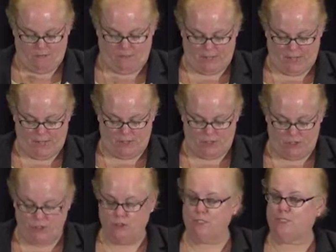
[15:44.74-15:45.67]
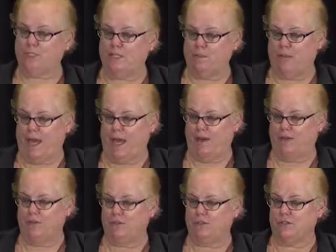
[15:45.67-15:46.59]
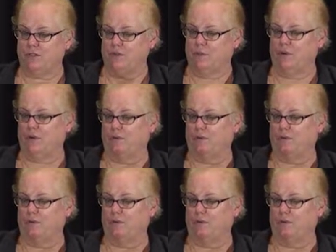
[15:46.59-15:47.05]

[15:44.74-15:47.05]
blanks due to skip patterns. So